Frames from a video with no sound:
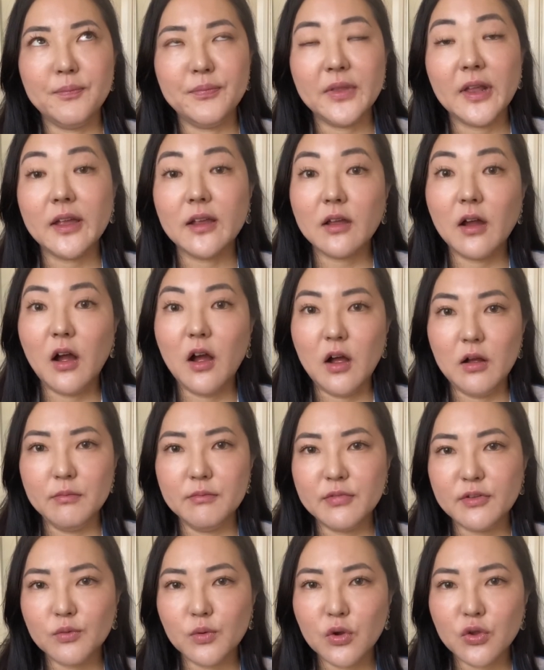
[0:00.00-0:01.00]
like
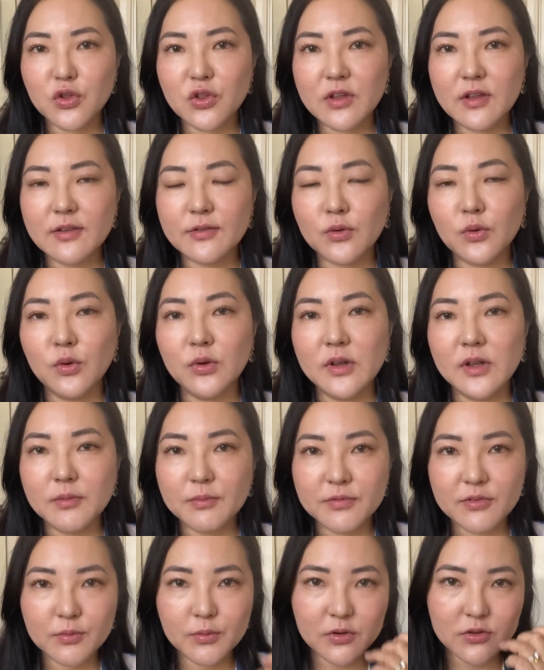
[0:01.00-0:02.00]
arm swatches or
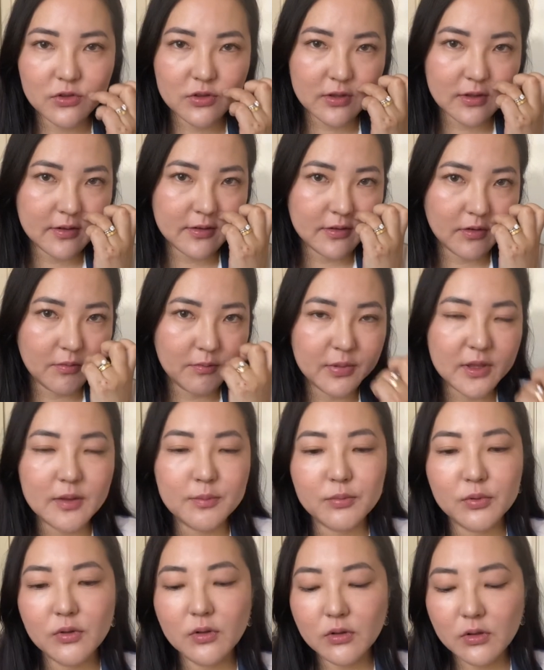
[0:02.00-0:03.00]
lip swatches on
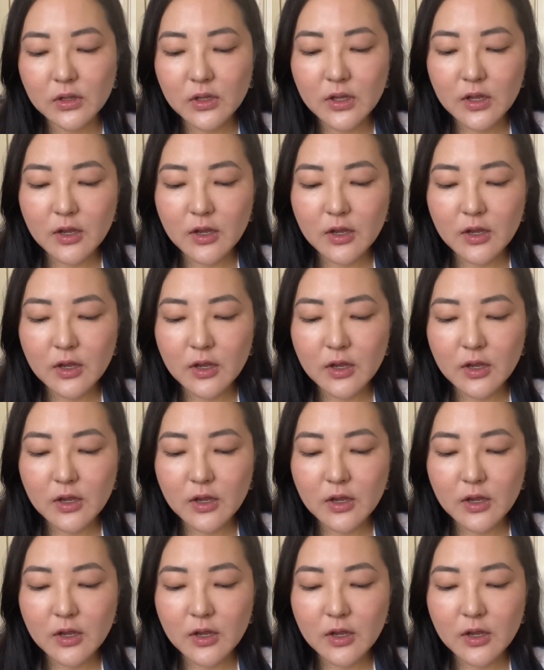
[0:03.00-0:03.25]
people.